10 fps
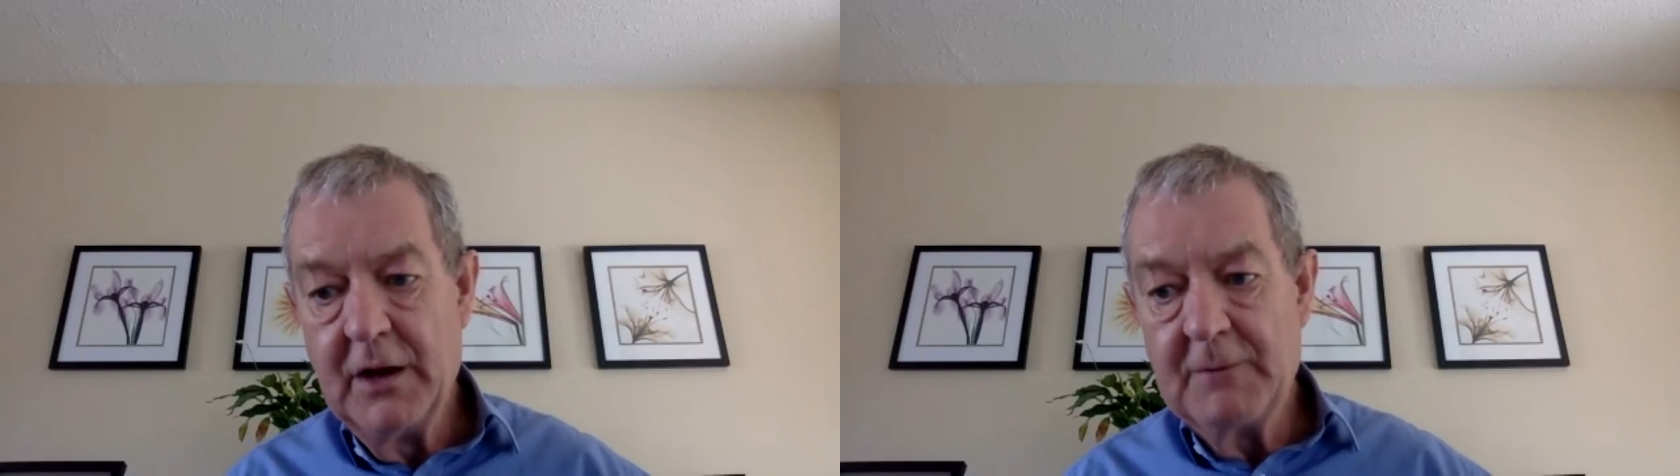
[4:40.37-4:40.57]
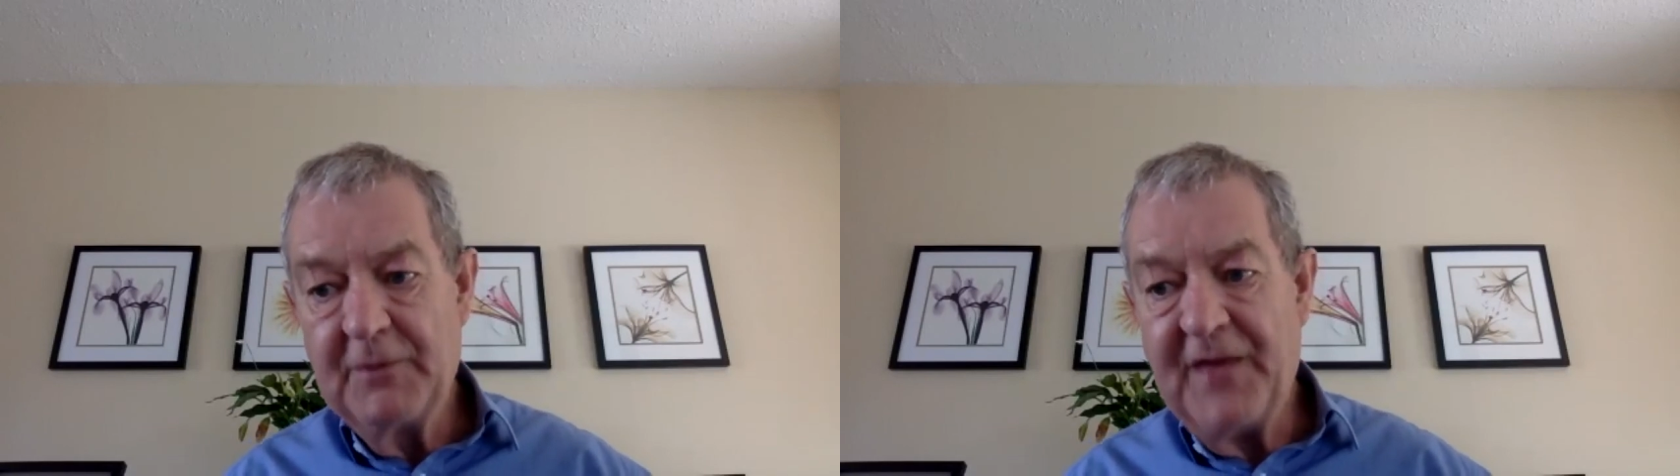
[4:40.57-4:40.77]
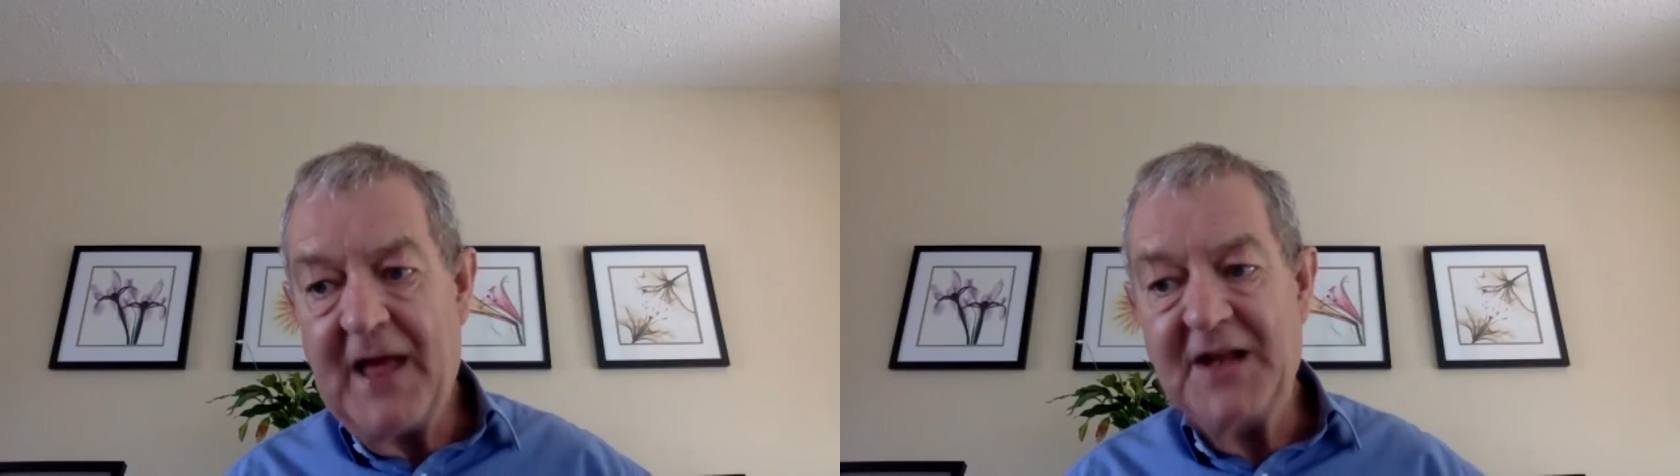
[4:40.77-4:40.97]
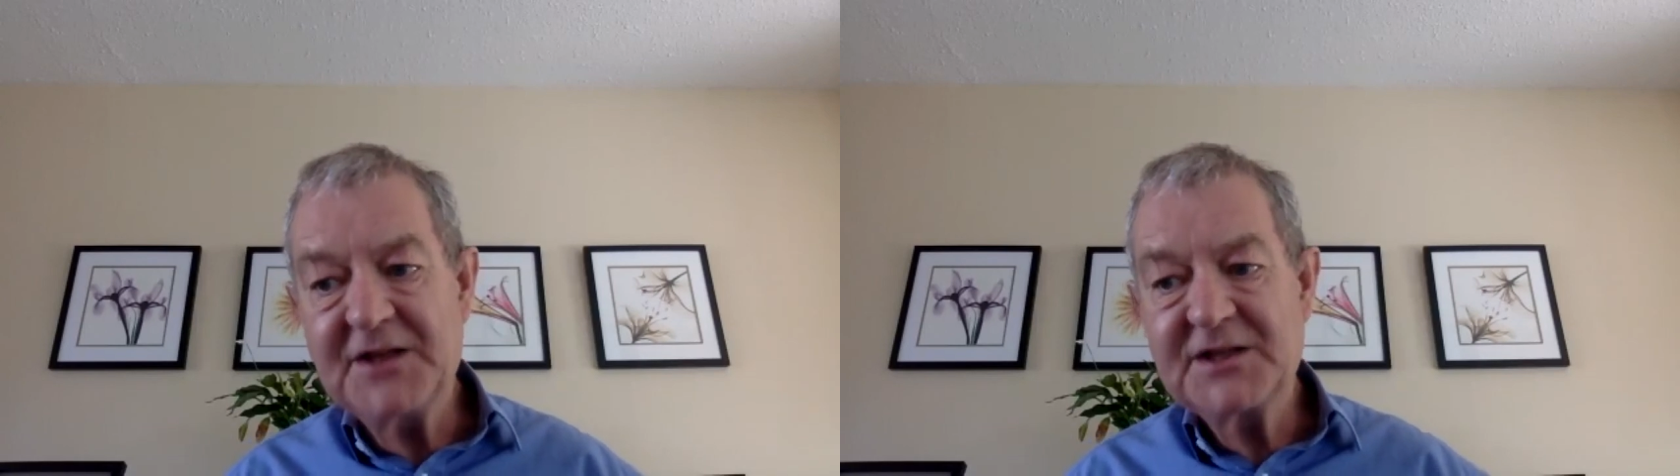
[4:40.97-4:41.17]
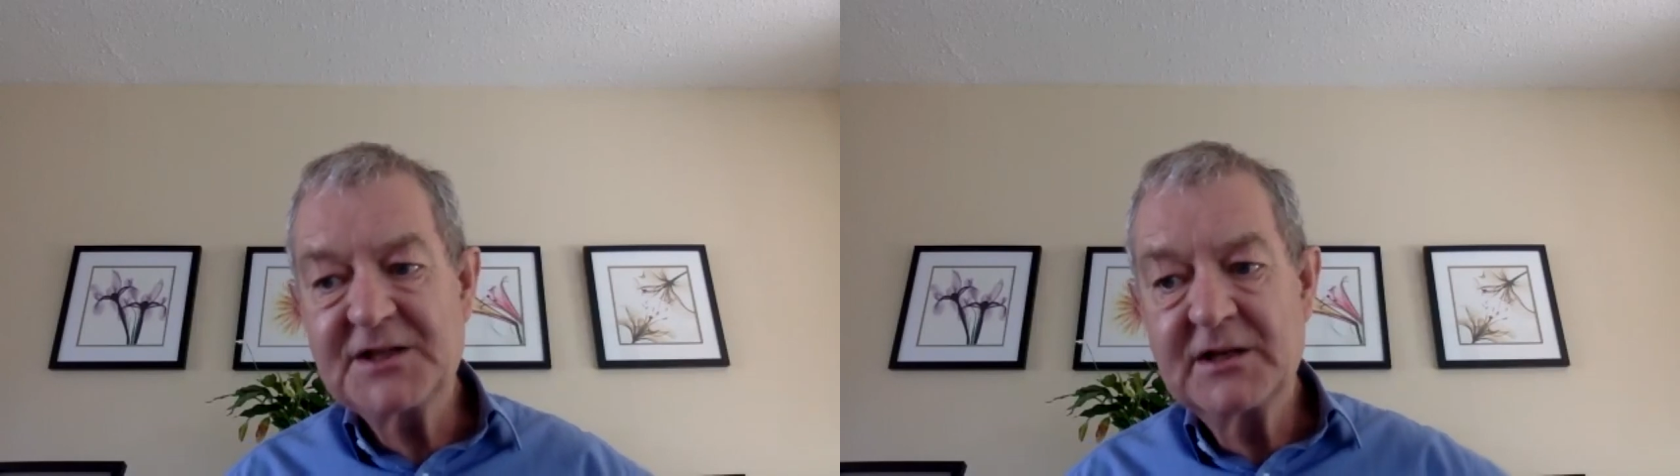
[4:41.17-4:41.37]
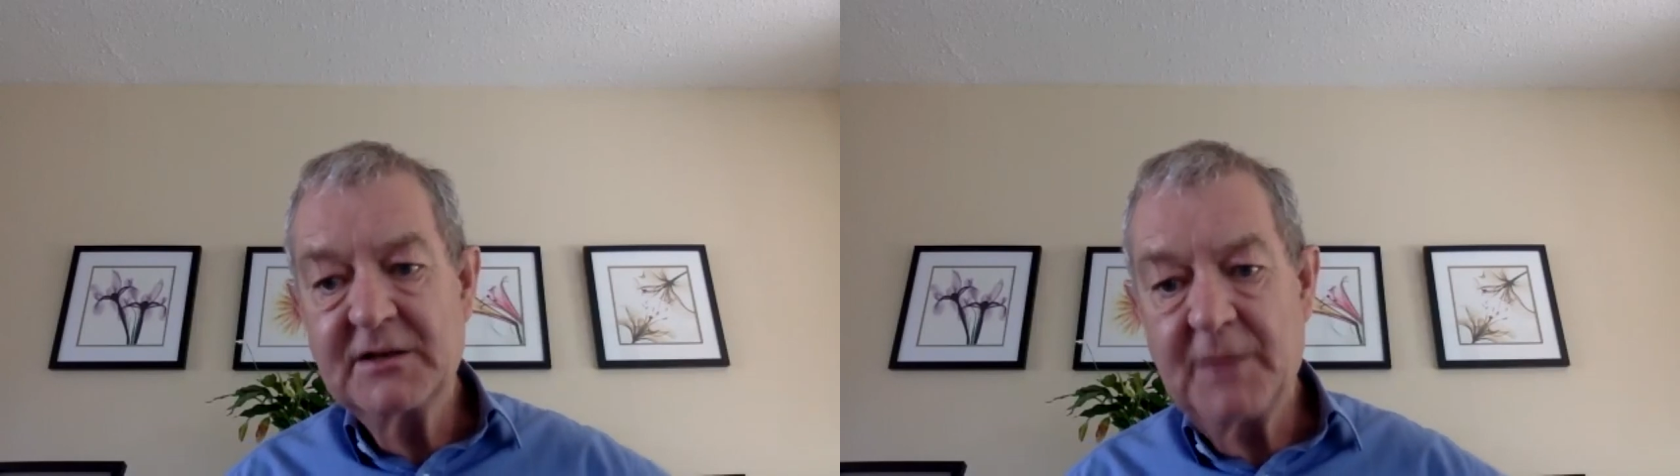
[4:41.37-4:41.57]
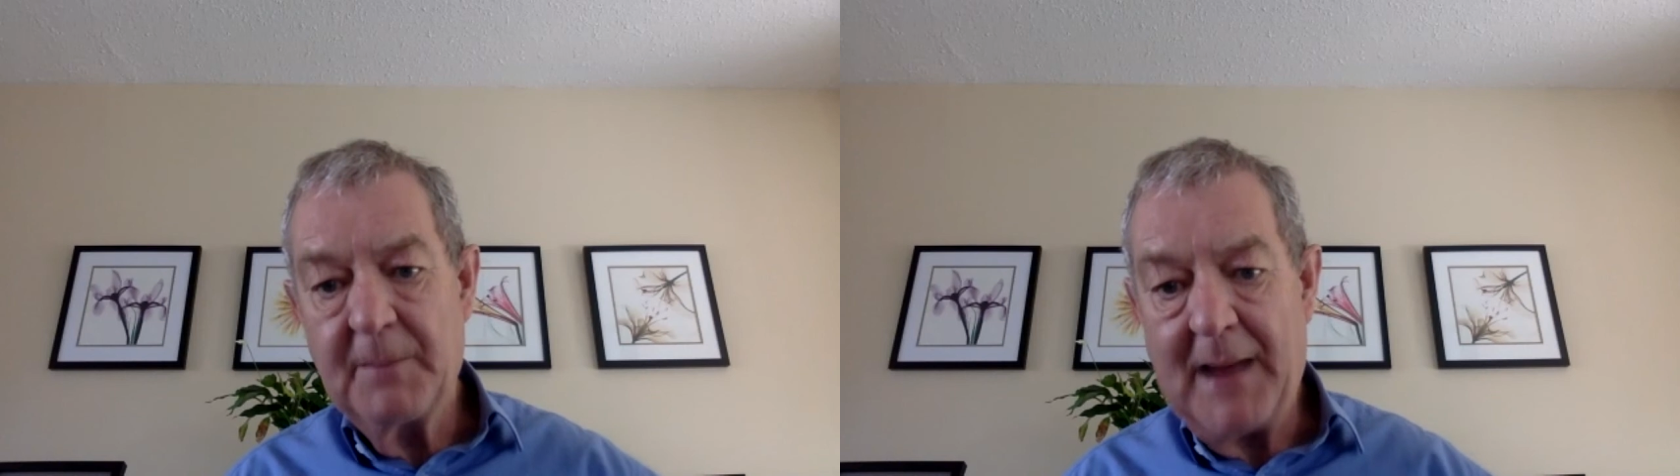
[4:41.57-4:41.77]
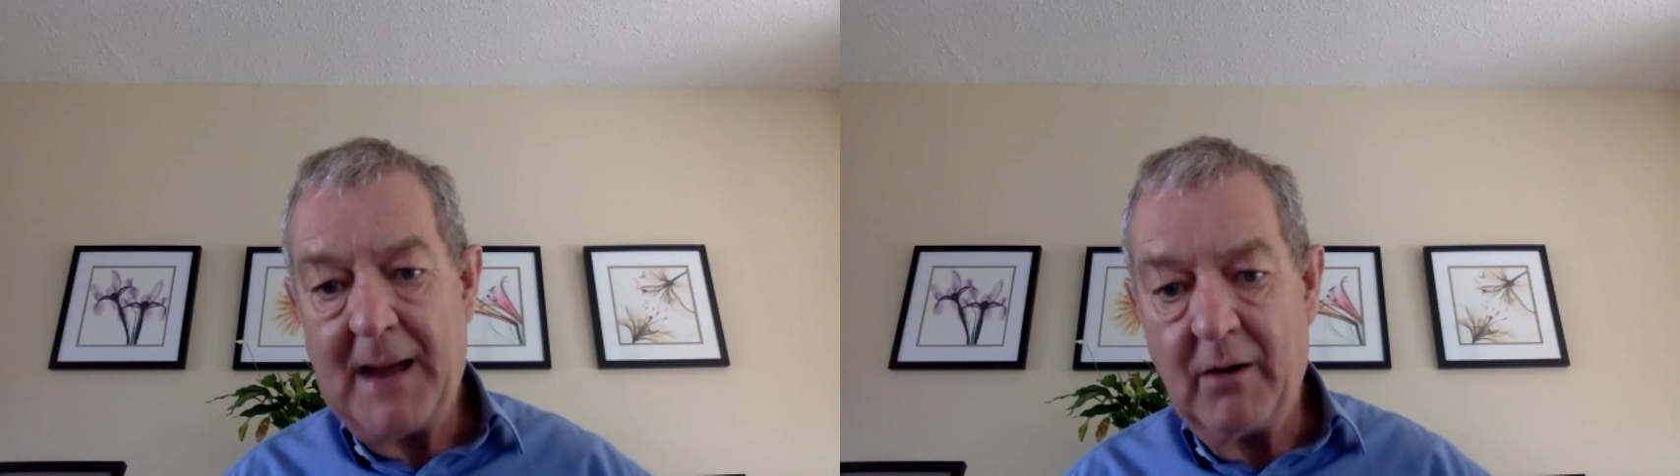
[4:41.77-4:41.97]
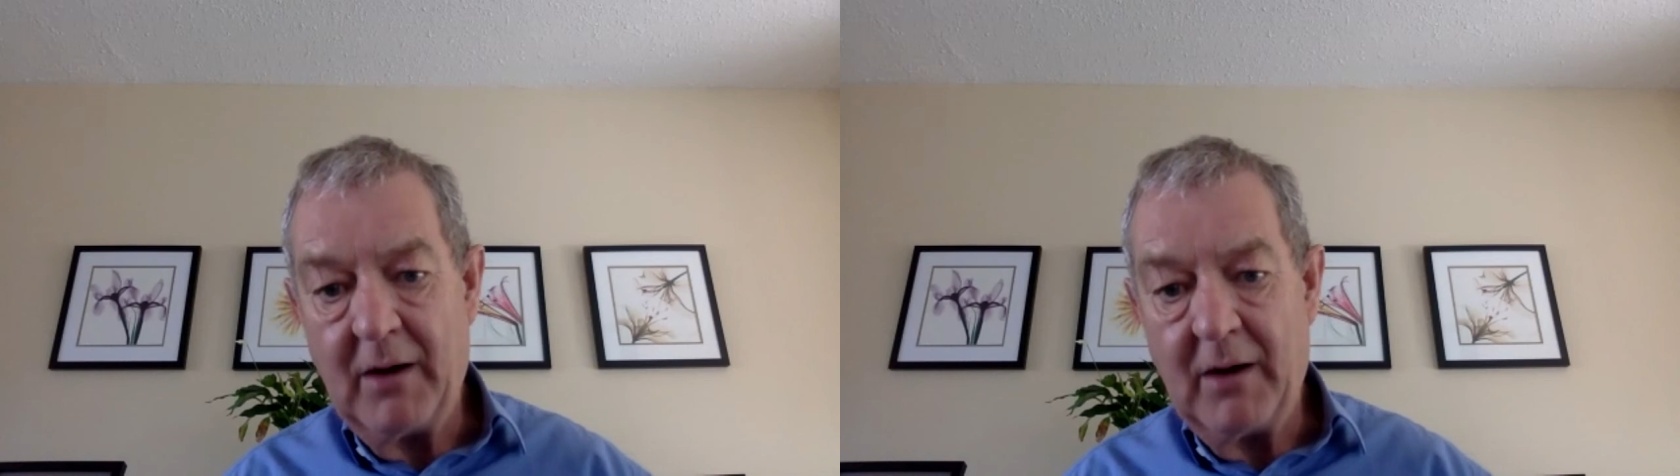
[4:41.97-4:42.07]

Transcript: But that's the power.